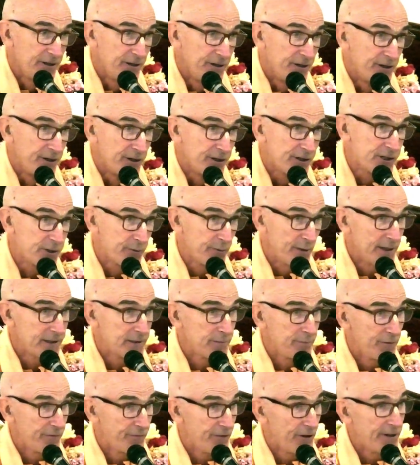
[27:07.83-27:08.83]
So we have to
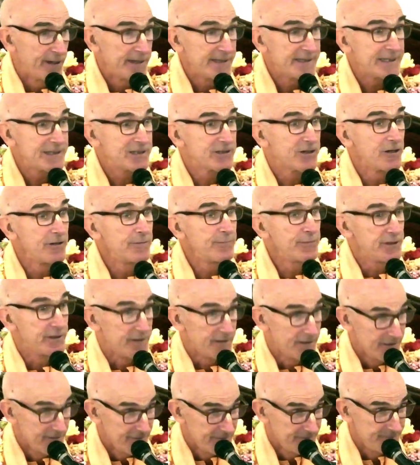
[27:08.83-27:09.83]
be very determined
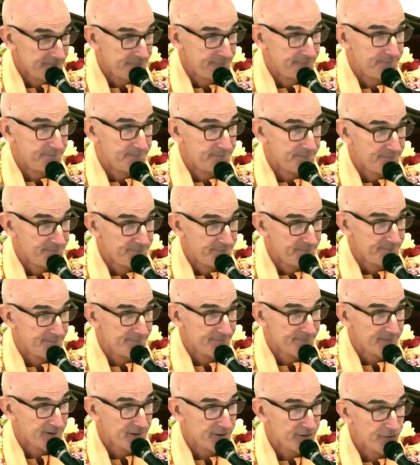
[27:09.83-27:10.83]

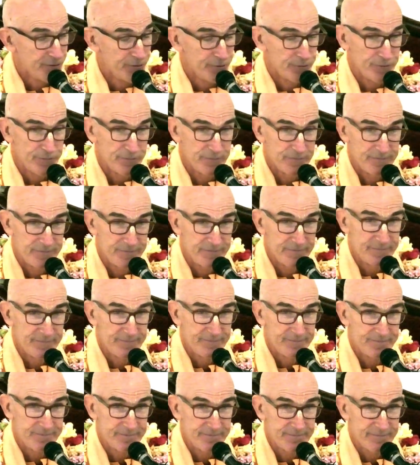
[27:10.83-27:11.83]
to
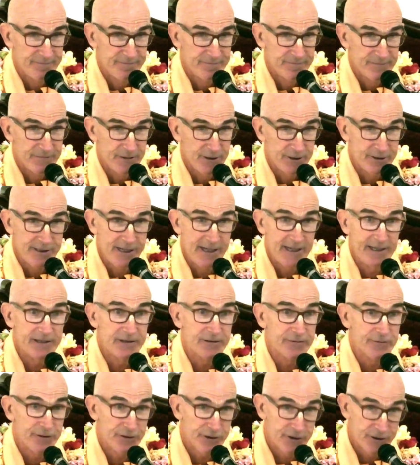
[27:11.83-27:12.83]
attain
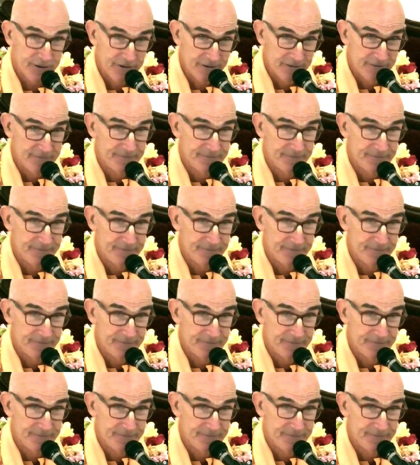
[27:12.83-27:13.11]
Krishna.